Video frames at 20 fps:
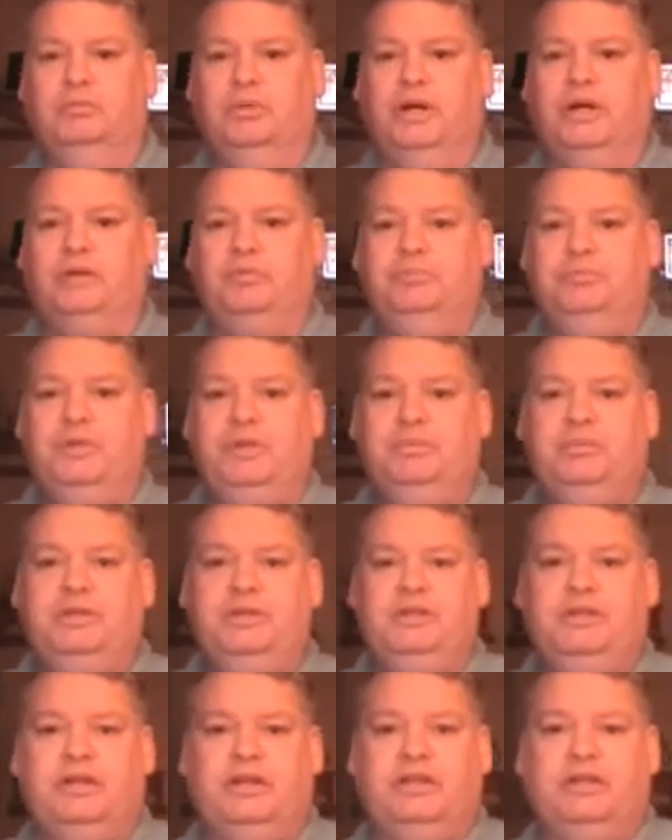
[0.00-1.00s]
buck
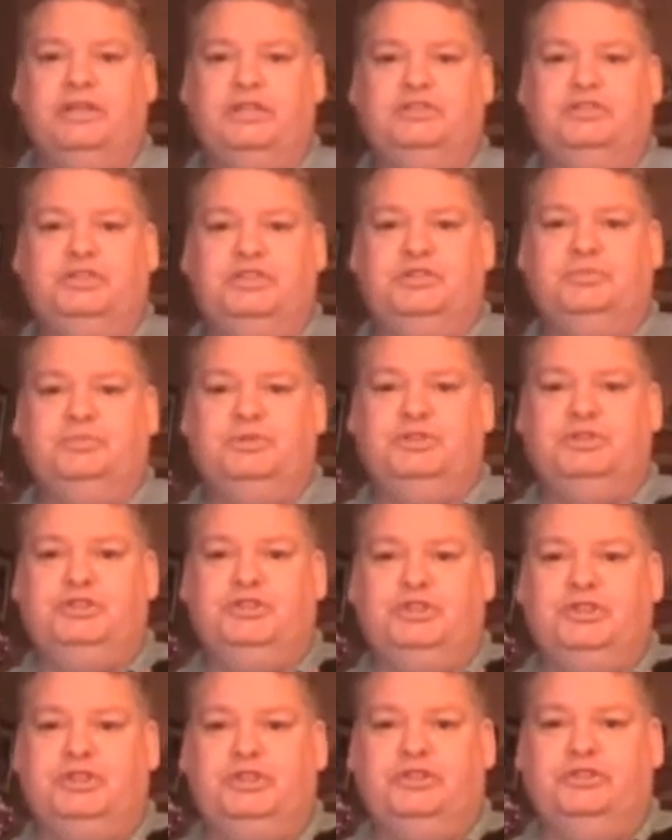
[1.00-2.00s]
BB gun that she's been
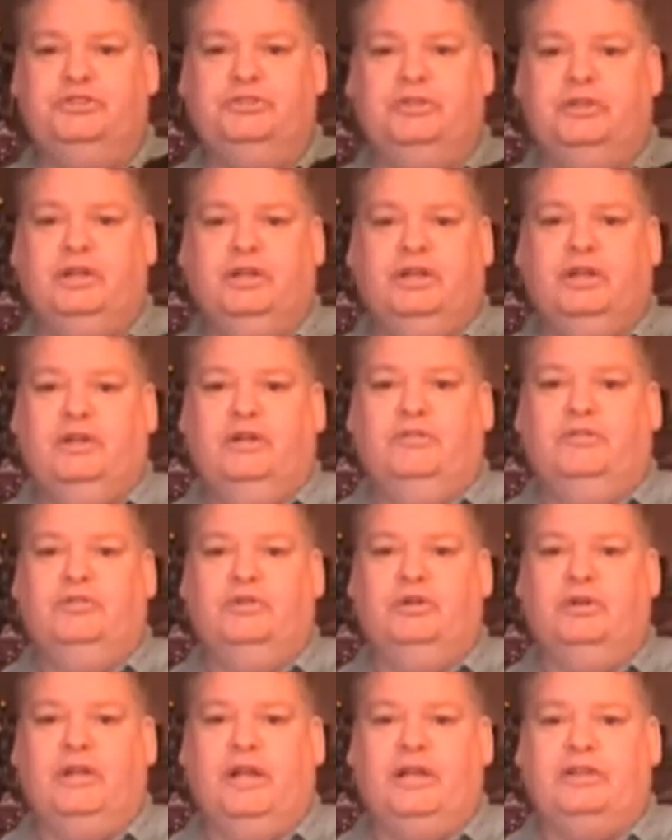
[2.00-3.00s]
shooting
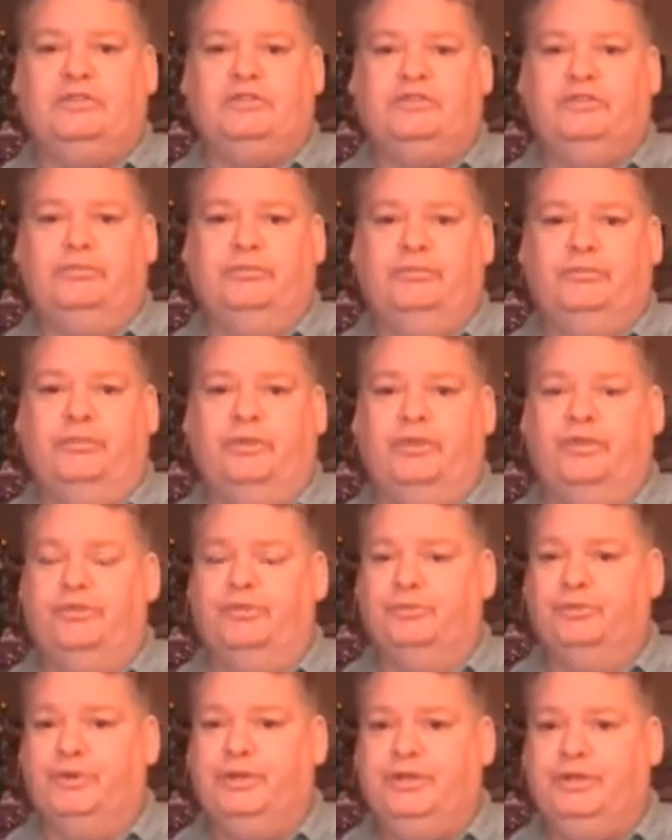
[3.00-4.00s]
for the last
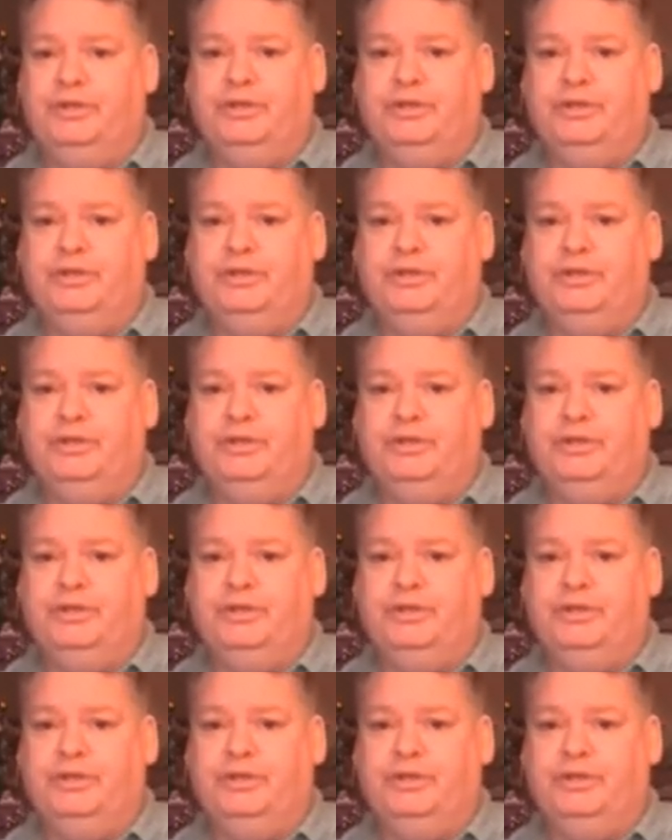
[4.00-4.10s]
3